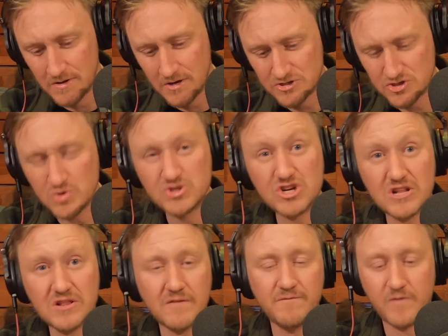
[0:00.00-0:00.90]
So
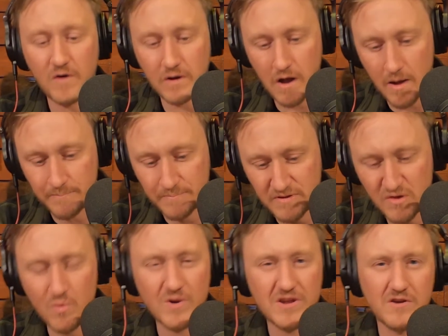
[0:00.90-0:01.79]
shut the fuck up,
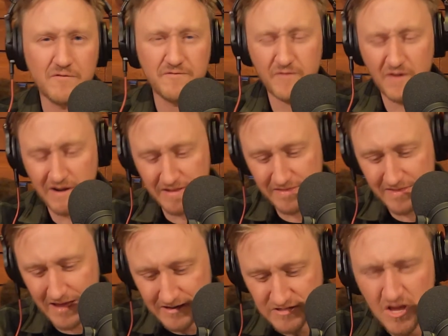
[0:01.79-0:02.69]
you and your fucking
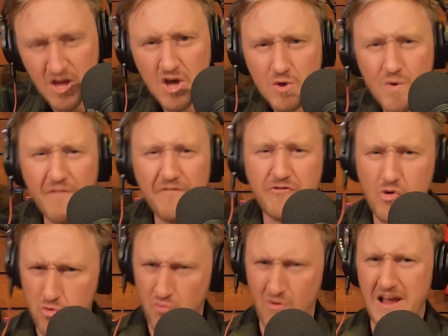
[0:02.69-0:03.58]
things. You have
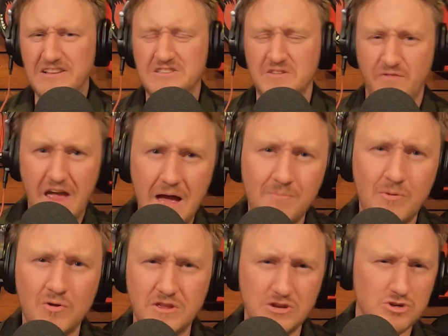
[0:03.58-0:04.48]
crates of
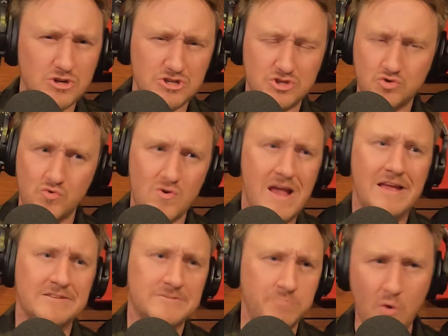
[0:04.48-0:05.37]
ammo that you just
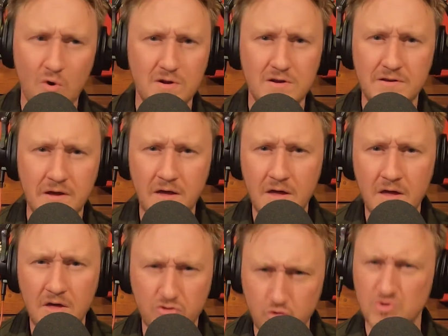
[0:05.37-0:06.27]
transported
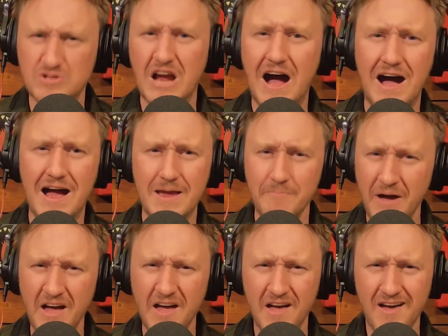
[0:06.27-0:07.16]
through time.
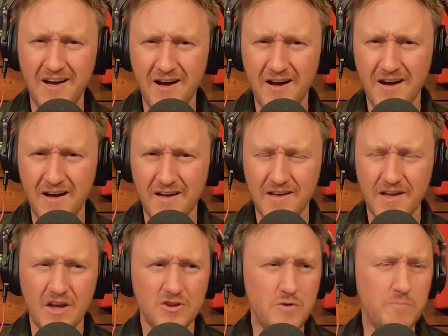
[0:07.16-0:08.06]

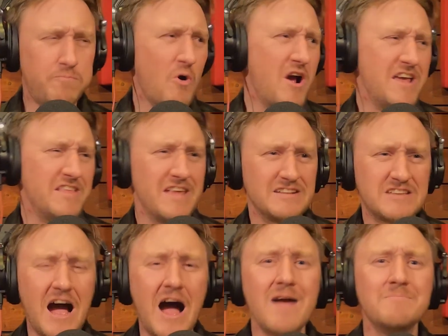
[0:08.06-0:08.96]
You brought in that
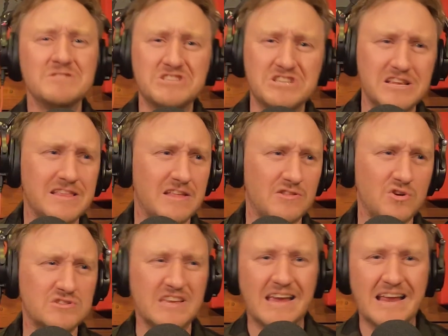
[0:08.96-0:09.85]
time machine that
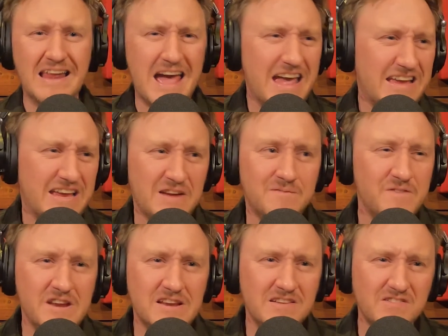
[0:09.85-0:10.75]
looks like an egg
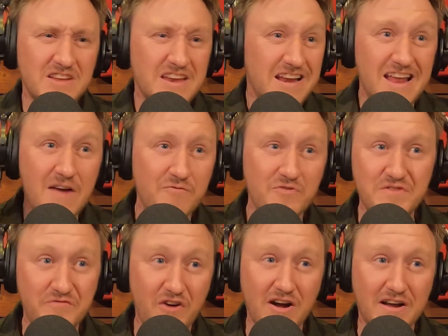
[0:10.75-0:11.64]
conveniently in
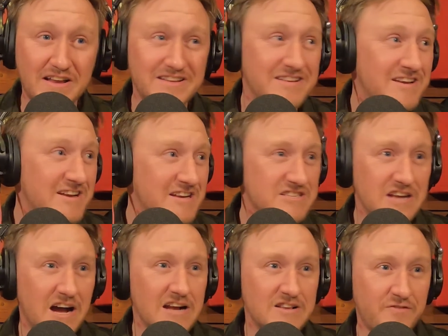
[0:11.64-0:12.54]
every fucking
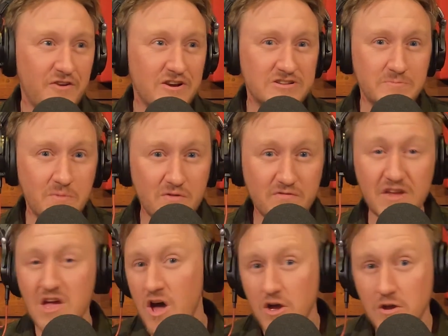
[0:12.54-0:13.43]
science fiction
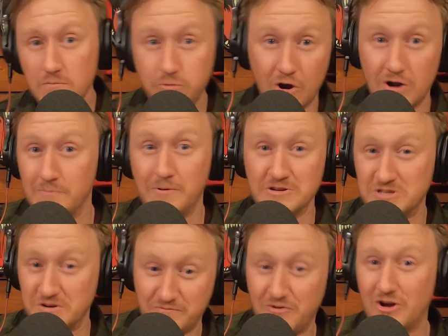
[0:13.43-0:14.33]
movie. You brought a
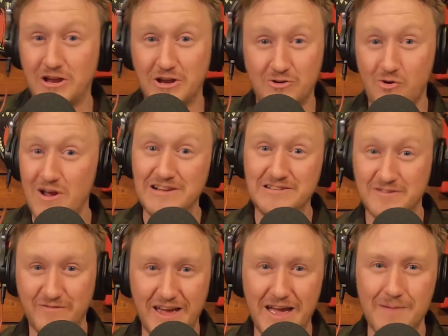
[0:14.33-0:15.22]
bunch of fucking crates
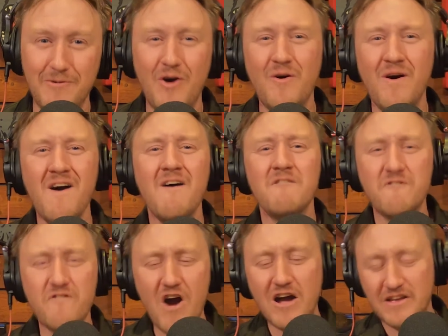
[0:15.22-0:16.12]
of ammo.
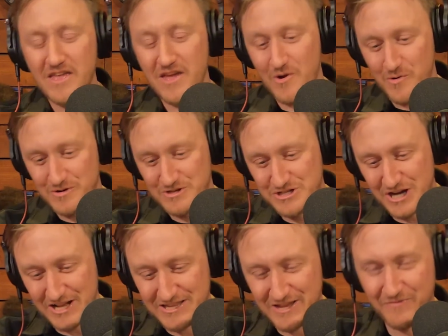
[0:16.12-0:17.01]
Fuck you.
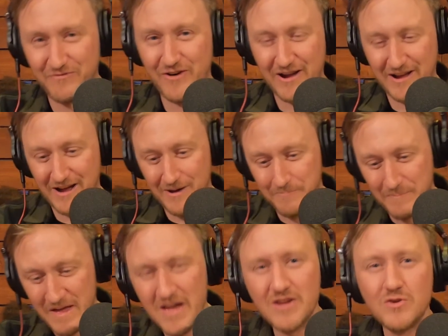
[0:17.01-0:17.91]
Shut the fuck
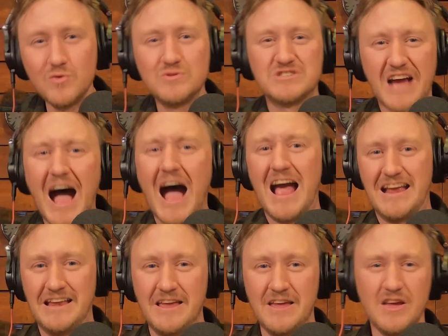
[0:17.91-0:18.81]
up. You
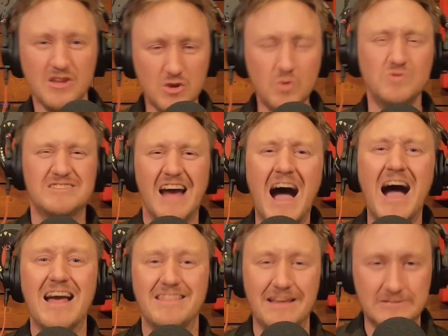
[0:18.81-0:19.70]
die. You
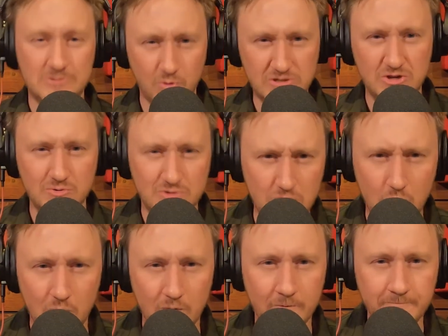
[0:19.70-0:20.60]
die. That's what you
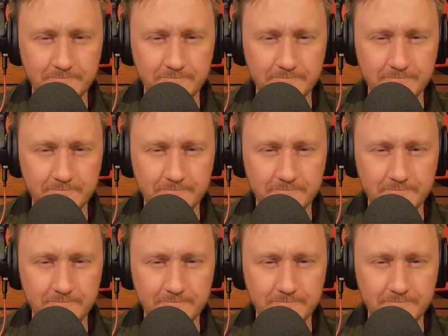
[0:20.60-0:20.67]
do.